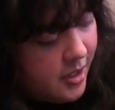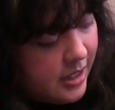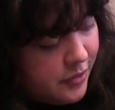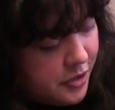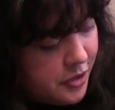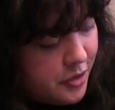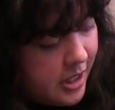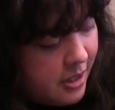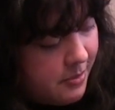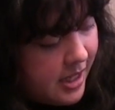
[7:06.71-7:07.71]

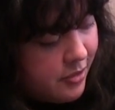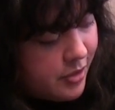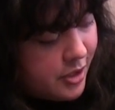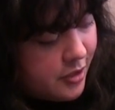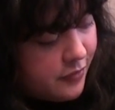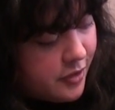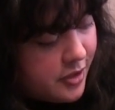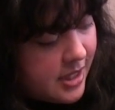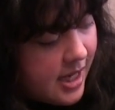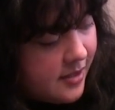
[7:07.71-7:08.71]
illustrated by Christopher
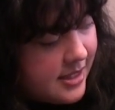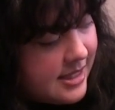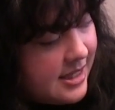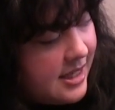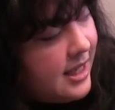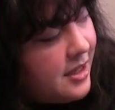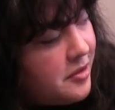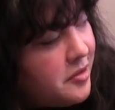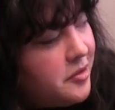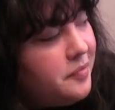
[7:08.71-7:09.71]
Silas
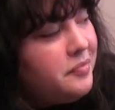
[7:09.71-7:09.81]
Neal.